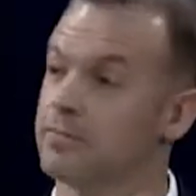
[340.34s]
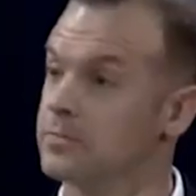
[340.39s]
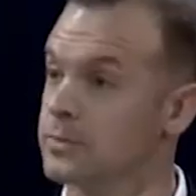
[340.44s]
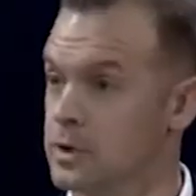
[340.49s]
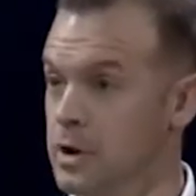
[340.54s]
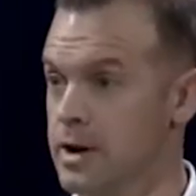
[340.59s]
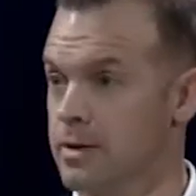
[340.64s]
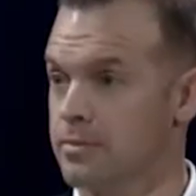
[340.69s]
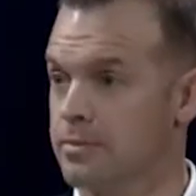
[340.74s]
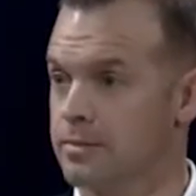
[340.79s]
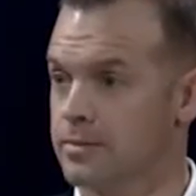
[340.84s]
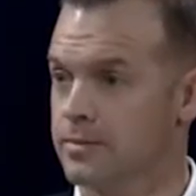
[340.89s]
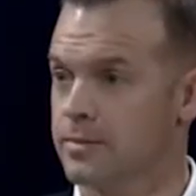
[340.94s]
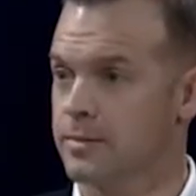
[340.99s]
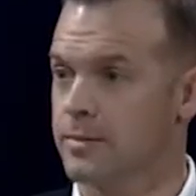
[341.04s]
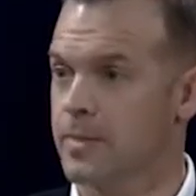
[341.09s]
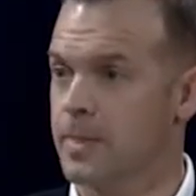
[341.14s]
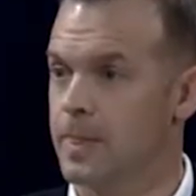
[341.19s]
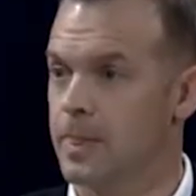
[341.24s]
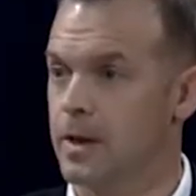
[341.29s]
And they're looking
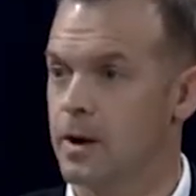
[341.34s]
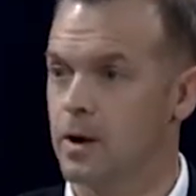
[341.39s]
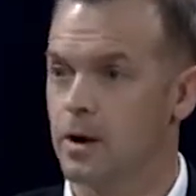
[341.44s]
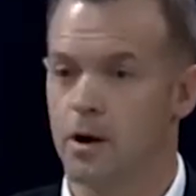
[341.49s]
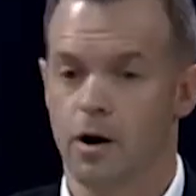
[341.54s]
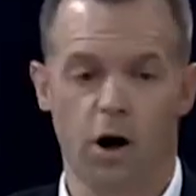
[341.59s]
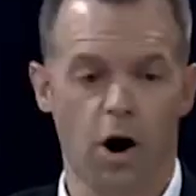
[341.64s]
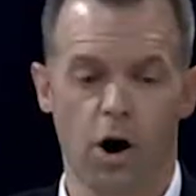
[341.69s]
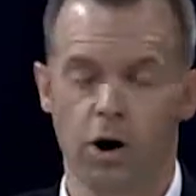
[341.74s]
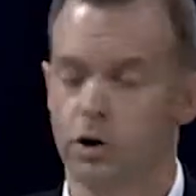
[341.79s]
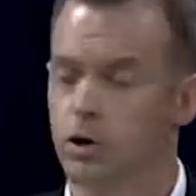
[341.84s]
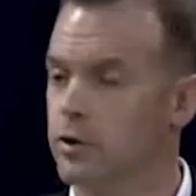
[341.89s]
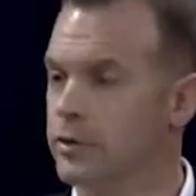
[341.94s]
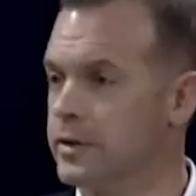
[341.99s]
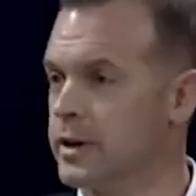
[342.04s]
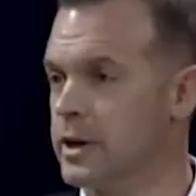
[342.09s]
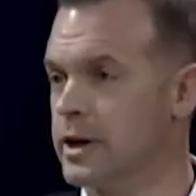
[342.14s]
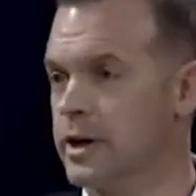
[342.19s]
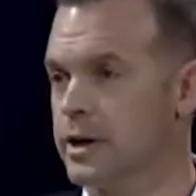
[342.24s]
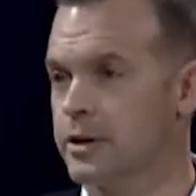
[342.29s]
all
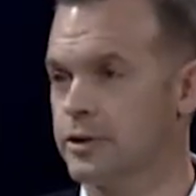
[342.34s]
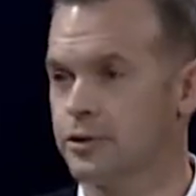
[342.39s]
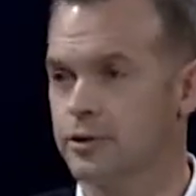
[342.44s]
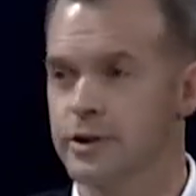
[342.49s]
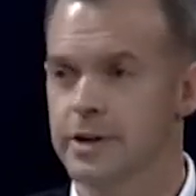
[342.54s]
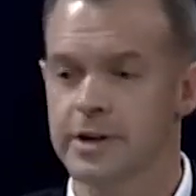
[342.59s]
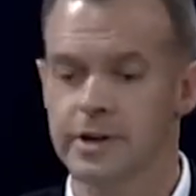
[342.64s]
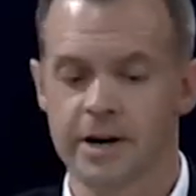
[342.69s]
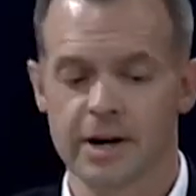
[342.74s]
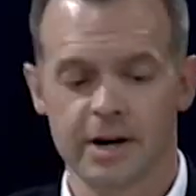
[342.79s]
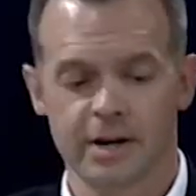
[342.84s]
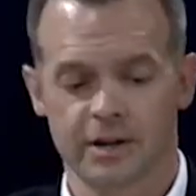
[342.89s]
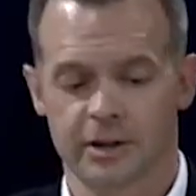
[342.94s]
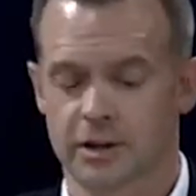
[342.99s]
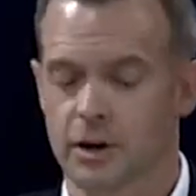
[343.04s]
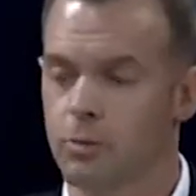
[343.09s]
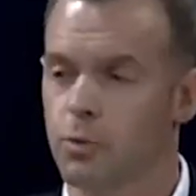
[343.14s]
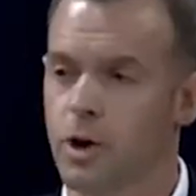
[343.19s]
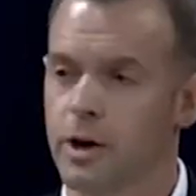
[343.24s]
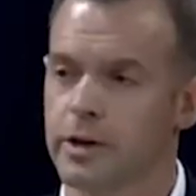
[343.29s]
over the country. Yeah.
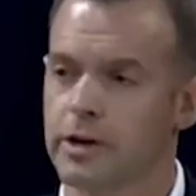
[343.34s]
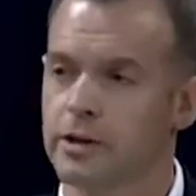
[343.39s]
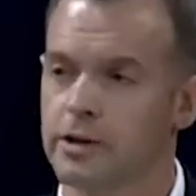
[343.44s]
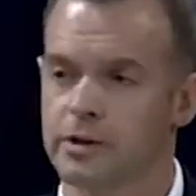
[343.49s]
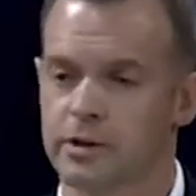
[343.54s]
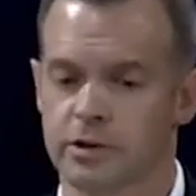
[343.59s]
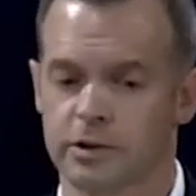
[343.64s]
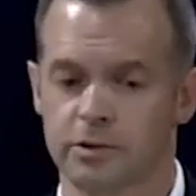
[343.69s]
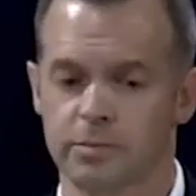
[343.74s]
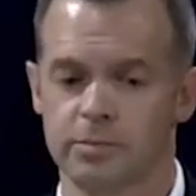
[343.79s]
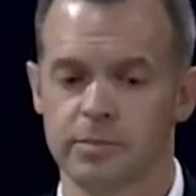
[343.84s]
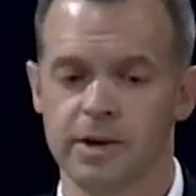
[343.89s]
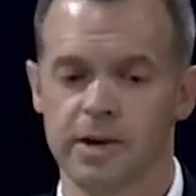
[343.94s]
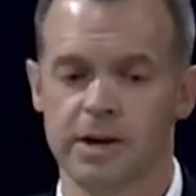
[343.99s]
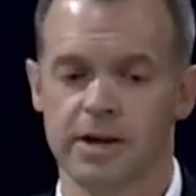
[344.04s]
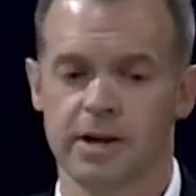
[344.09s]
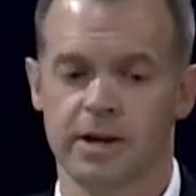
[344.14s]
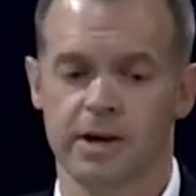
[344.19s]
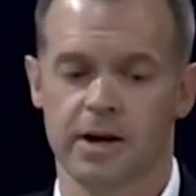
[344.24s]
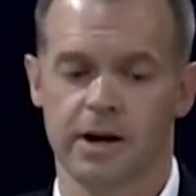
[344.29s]
Some want you to
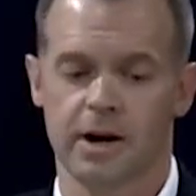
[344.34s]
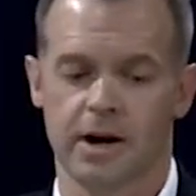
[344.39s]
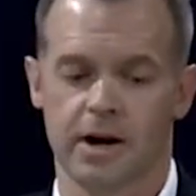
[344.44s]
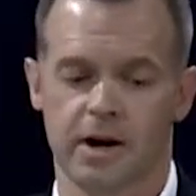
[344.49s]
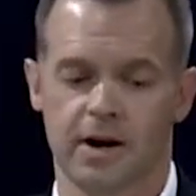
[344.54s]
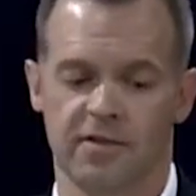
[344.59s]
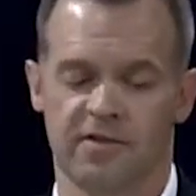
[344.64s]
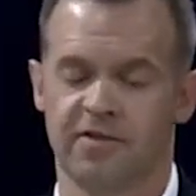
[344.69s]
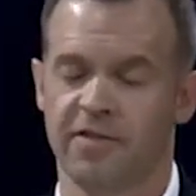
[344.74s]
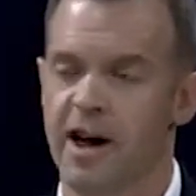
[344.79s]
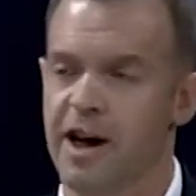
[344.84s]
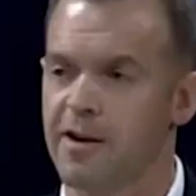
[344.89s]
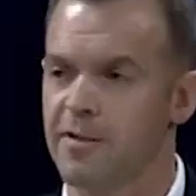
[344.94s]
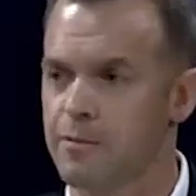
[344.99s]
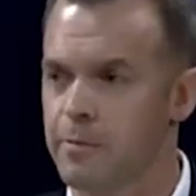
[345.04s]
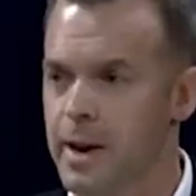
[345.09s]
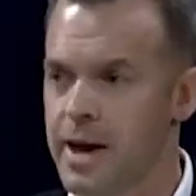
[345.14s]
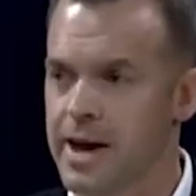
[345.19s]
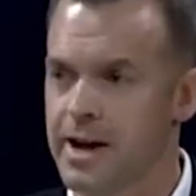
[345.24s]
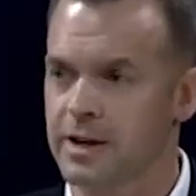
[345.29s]
submit 5
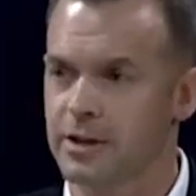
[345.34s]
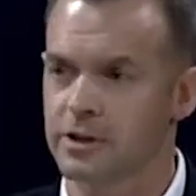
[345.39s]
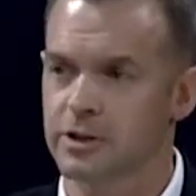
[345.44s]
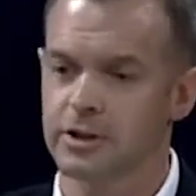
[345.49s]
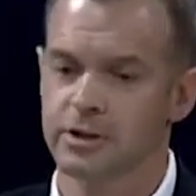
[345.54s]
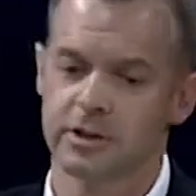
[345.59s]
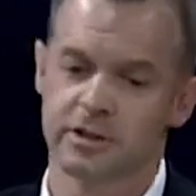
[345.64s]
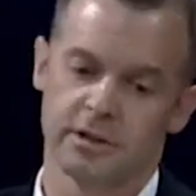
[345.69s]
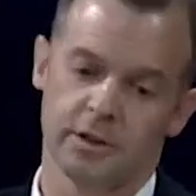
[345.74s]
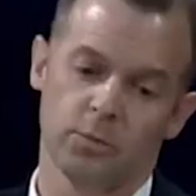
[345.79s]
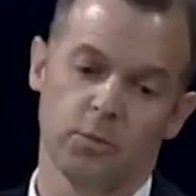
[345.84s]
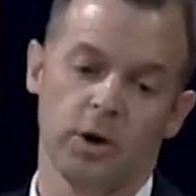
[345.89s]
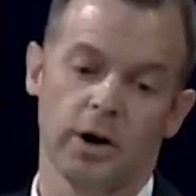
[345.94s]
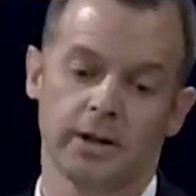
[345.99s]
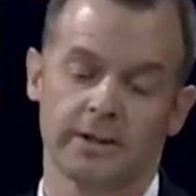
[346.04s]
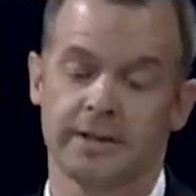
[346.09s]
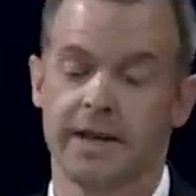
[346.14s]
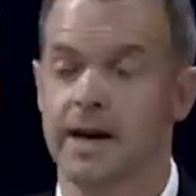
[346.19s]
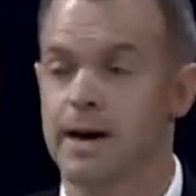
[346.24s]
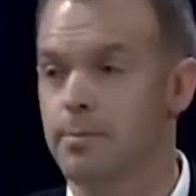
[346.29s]
pages. Mm-hmm. Some
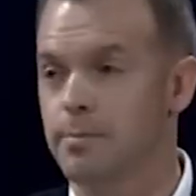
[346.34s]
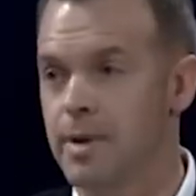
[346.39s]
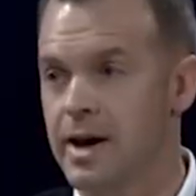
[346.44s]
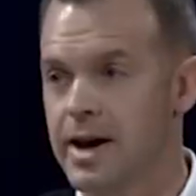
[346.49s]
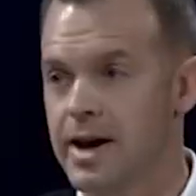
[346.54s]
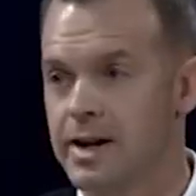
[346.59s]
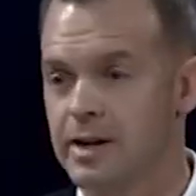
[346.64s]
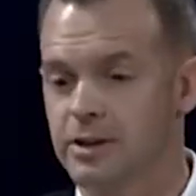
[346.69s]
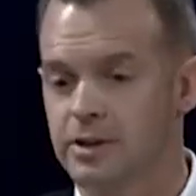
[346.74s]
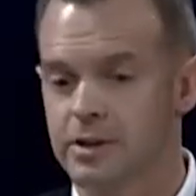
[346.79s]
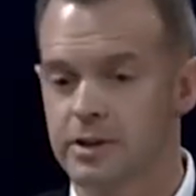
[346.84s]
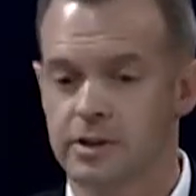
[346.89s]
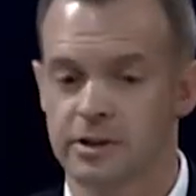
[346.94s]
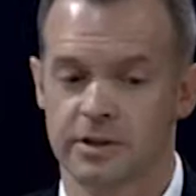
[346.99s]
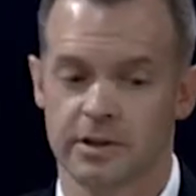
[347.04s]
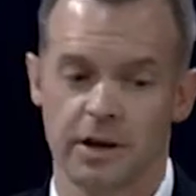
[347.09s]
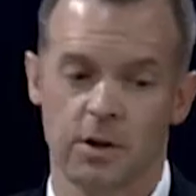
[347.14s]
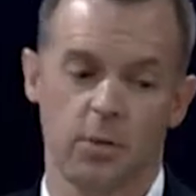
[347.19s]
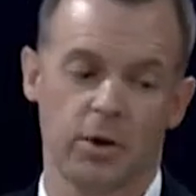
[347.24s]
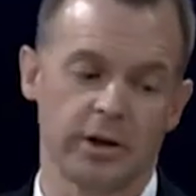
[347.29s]
want 10 pages.
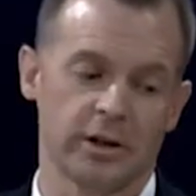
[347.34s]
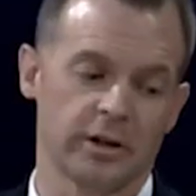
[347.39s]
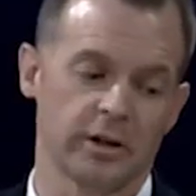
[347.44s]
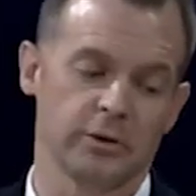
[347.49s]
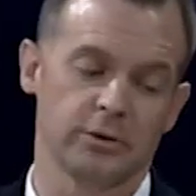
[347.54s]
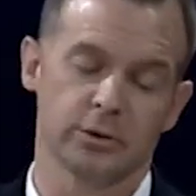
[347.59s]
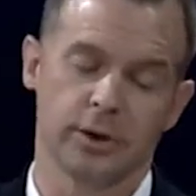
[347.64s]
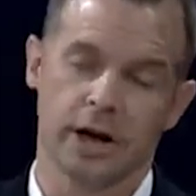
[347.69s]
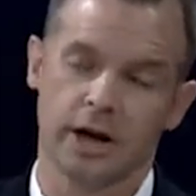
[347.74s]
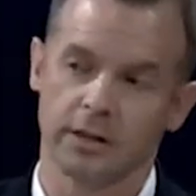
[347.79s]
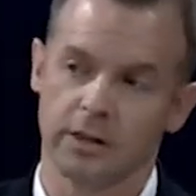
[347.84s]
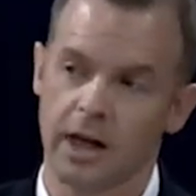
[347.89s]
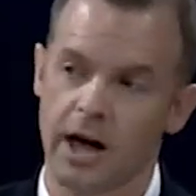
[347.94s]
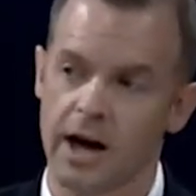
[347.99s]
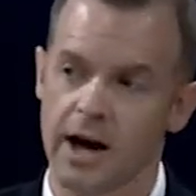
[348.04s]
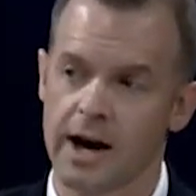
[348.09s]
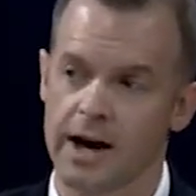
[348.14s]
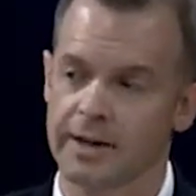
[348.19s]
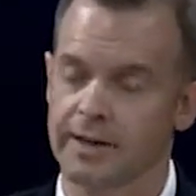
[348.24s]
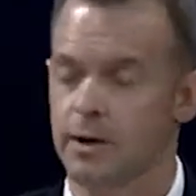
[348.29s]
Mm-hmm. They want you to do it
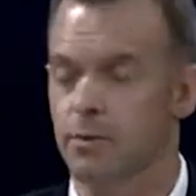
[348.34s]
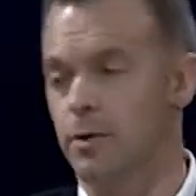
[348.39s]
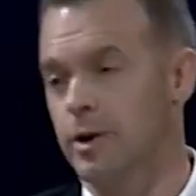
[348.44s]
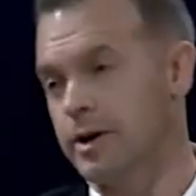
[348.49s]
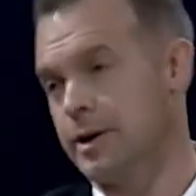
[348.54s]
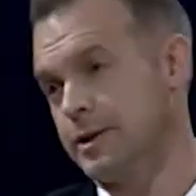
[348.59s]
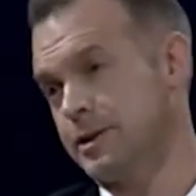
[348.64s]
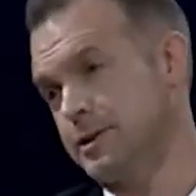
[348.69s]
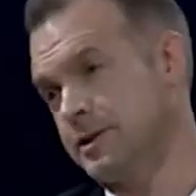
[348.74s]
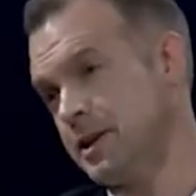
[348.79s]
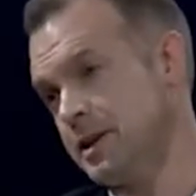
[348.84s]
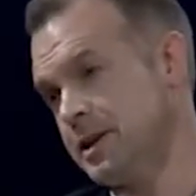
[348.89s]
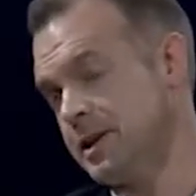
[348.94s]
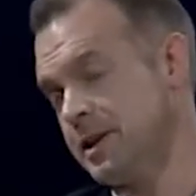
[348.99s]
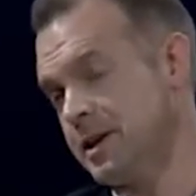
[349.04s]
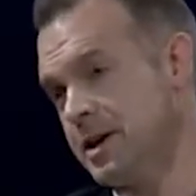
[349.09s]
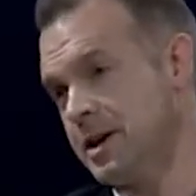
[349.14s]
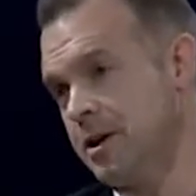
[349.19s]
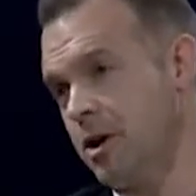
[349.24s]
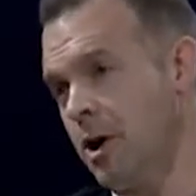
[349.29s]
online. They want you to send it
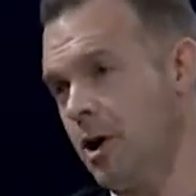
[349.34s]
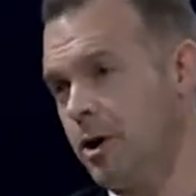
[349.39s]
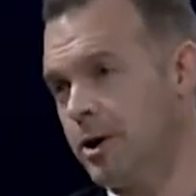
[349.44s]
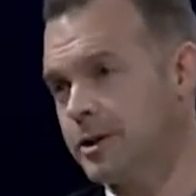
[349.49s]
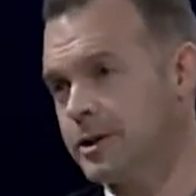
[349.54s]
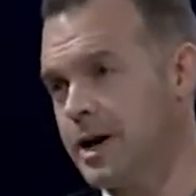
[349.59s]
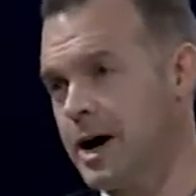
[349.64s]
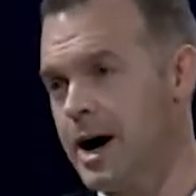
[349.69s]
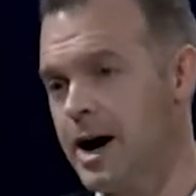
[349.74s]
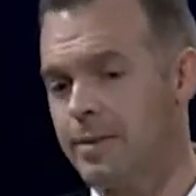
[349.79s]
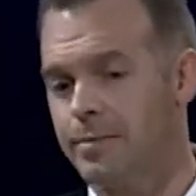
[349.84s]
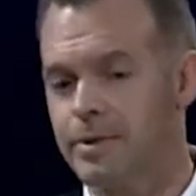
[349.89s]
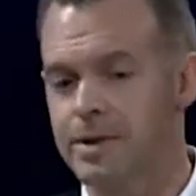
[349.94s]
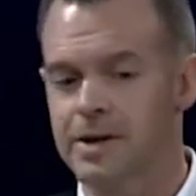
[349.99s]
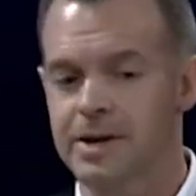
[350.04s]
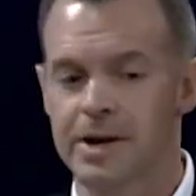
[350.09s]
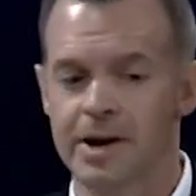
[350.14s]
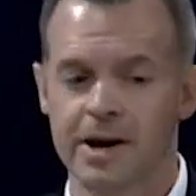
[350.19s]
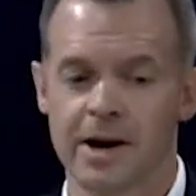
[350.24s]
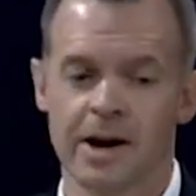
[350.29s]
in hard copy.